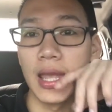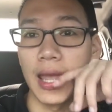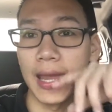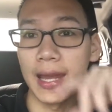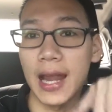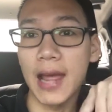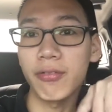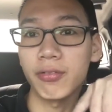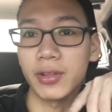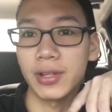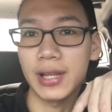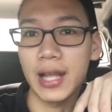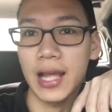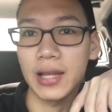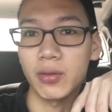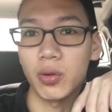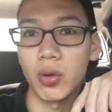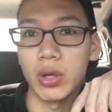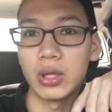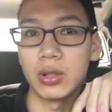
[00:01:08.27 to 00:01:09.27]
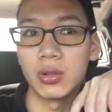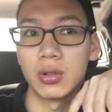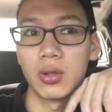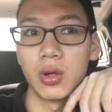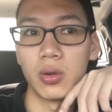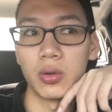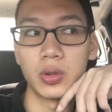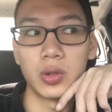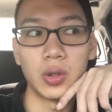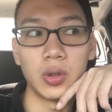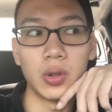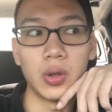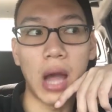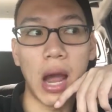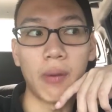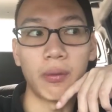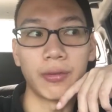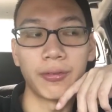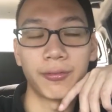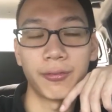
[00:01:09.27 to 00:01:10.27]
And after that, I'm going to go to
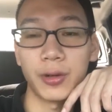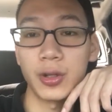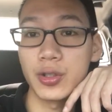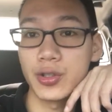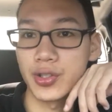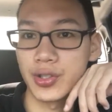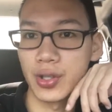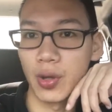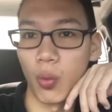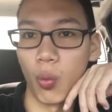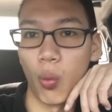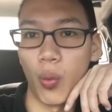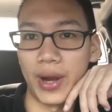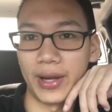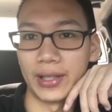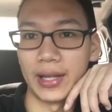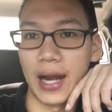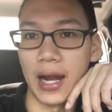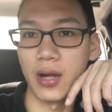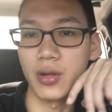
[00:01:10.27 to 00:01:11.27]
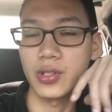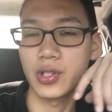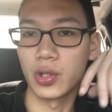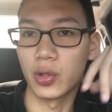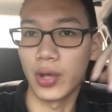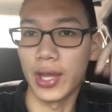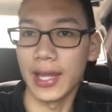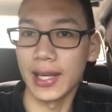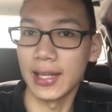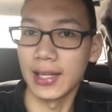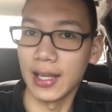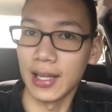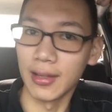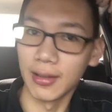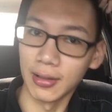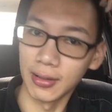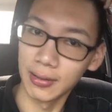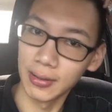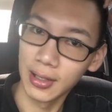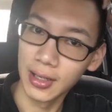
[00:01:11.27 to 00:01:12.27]
our first warehouse located
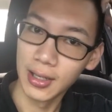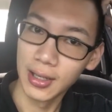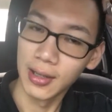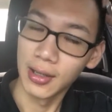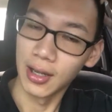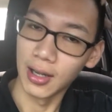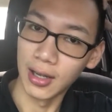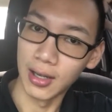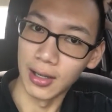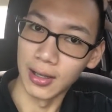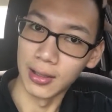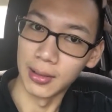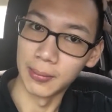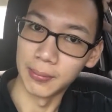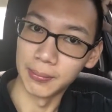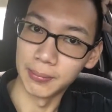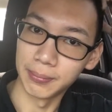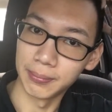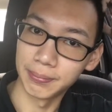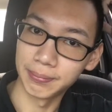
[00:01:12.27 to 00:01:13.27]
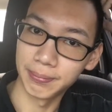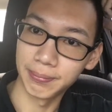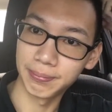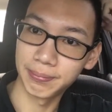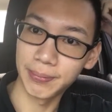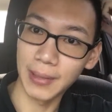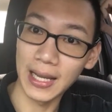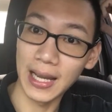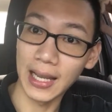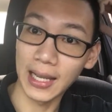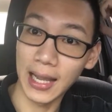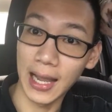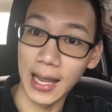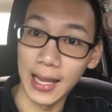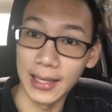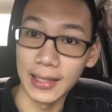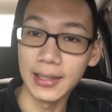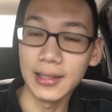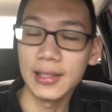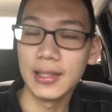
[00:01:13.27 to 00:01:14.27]
in
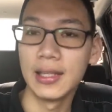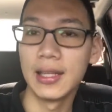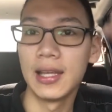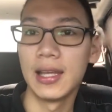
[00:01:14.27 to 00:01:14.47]
Panakan